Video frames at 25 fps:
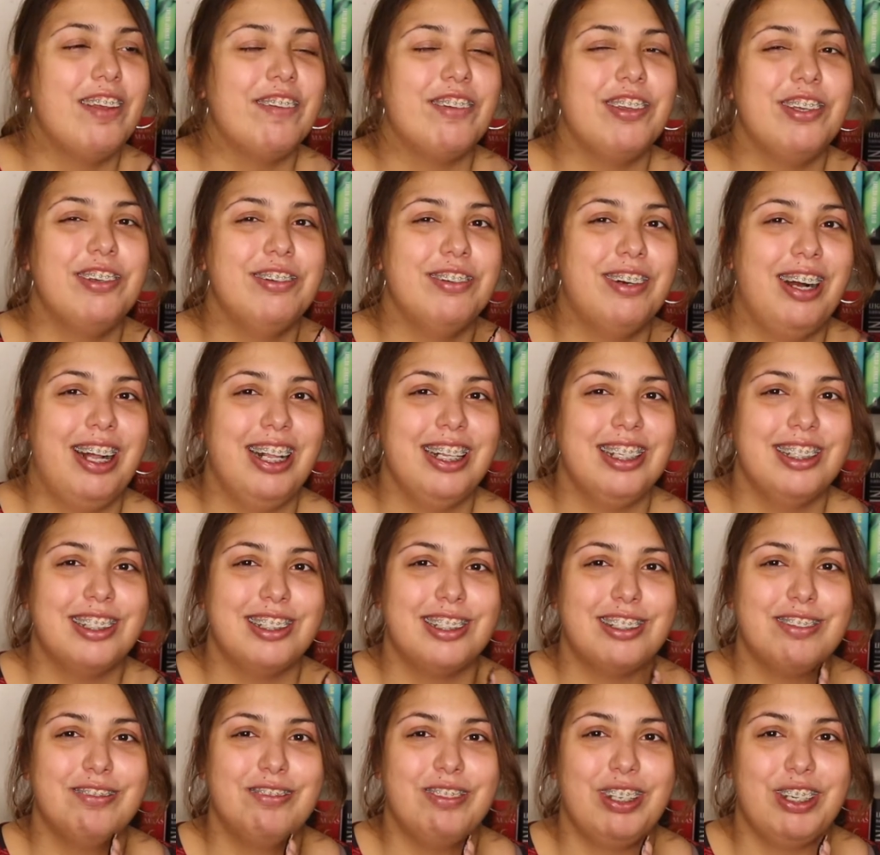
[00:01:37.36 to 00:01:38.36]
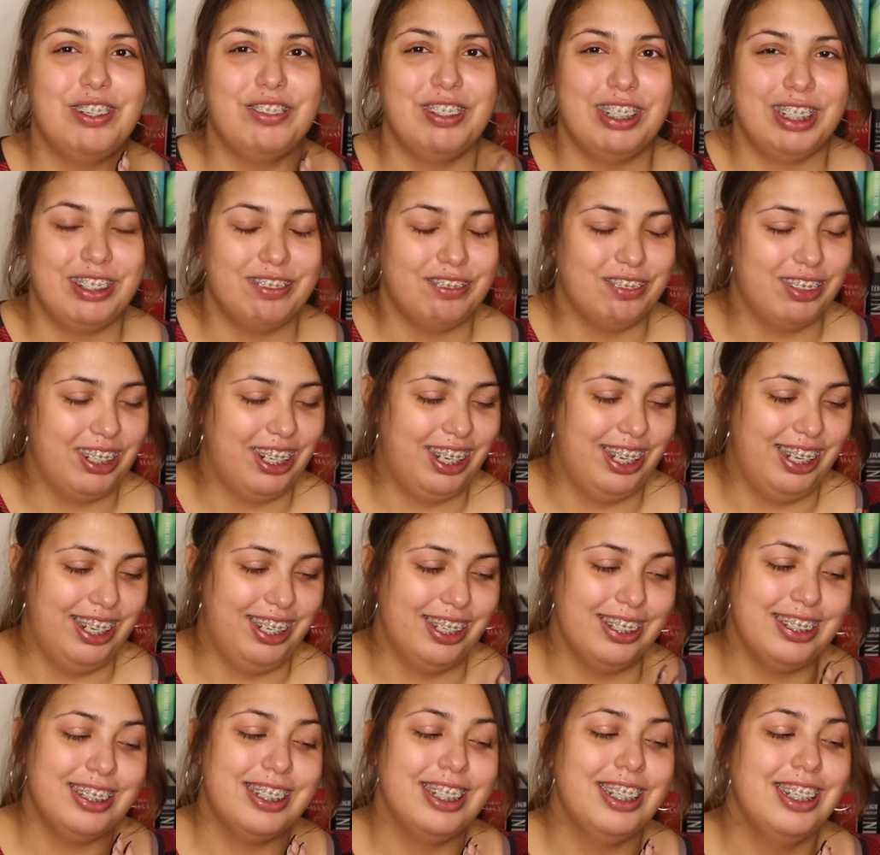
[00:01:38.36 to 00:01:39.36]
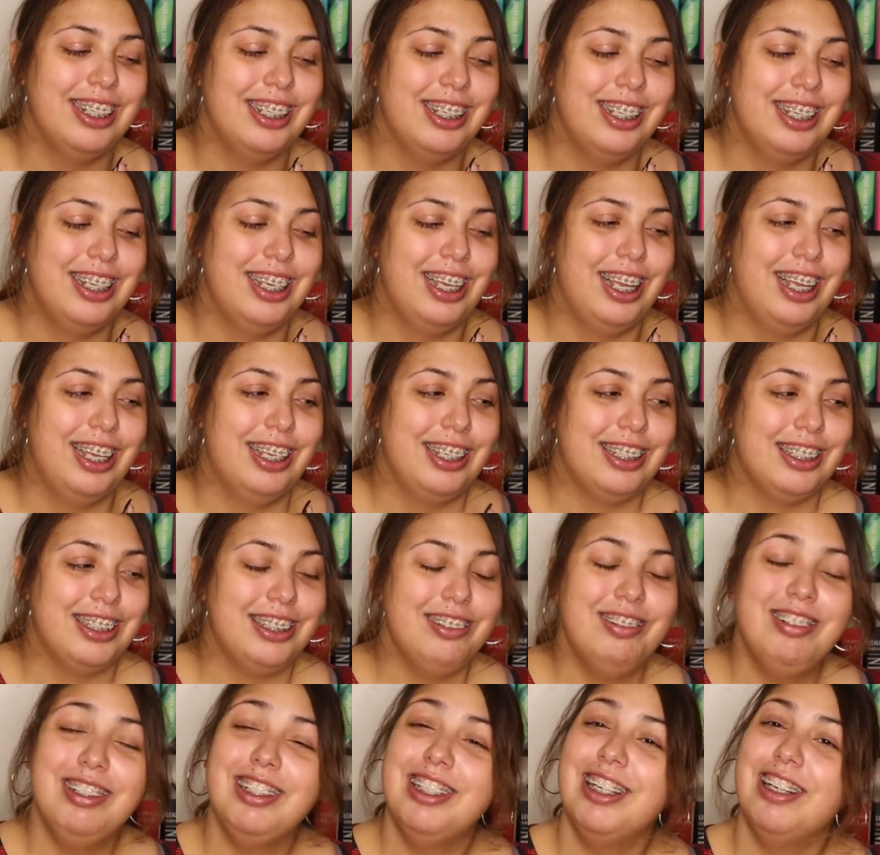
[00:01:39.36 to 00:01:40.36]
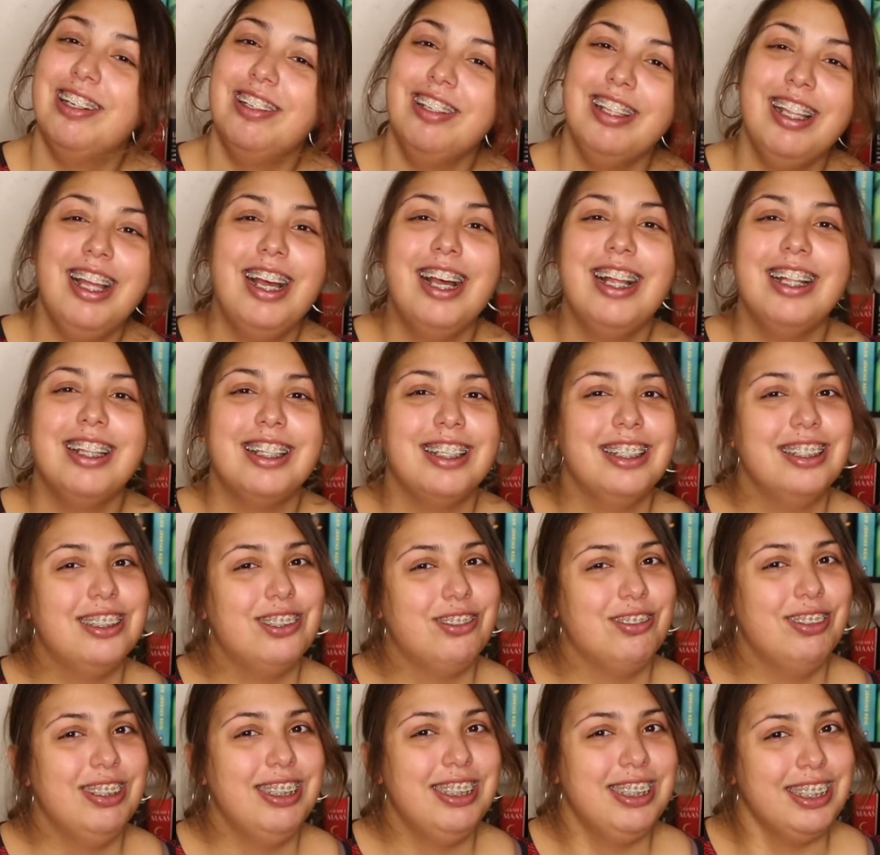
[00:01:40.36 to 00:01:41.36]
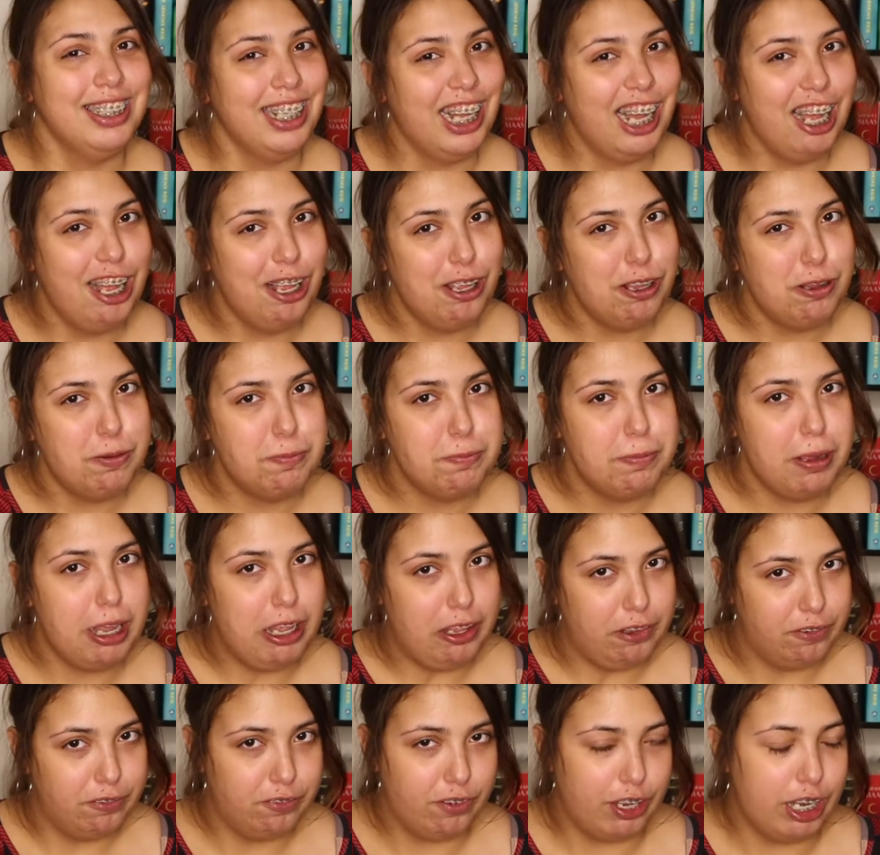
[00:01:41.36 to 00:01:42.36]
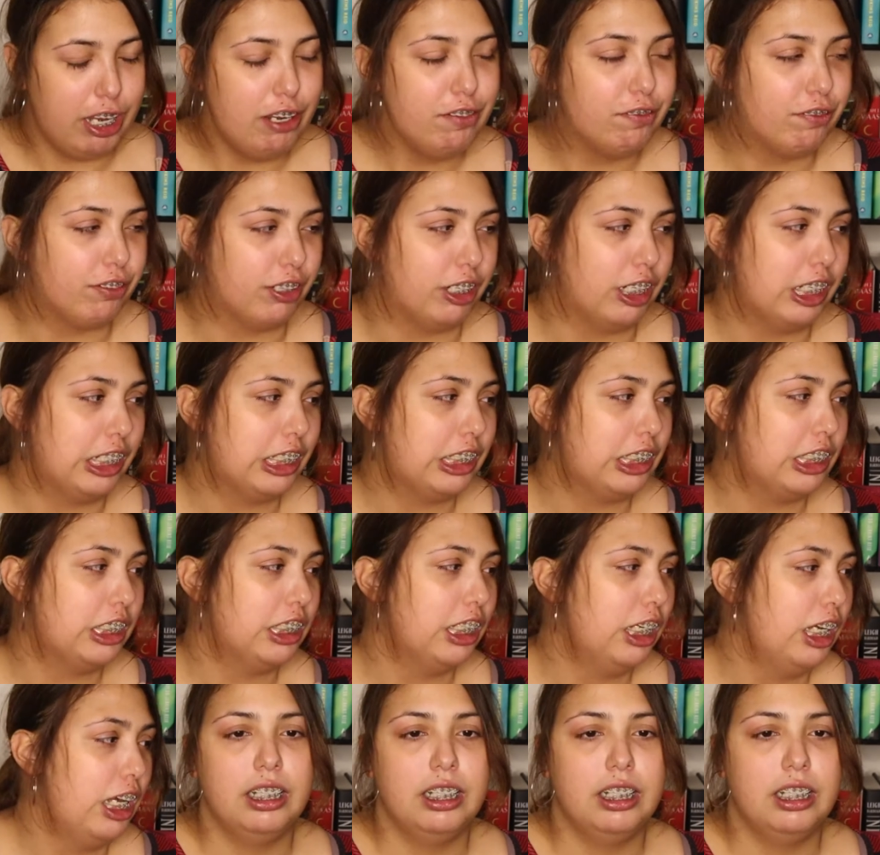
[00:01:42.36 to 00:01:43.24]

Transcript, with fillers: if you watched my reading vlog, you would know that this was not my favorite.